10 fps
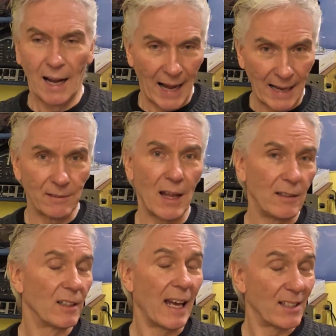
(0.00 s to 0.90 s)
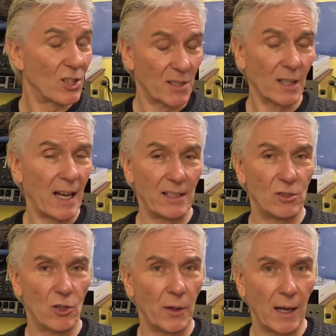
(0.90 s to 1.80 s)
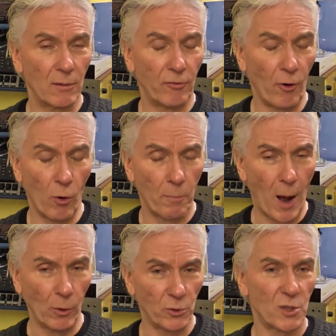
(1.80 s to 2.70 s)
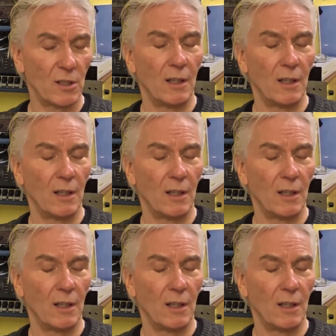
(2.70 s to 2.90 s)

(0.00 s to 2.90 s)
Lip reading: And then, yeah, it's just a case of doing up the 4 bolts,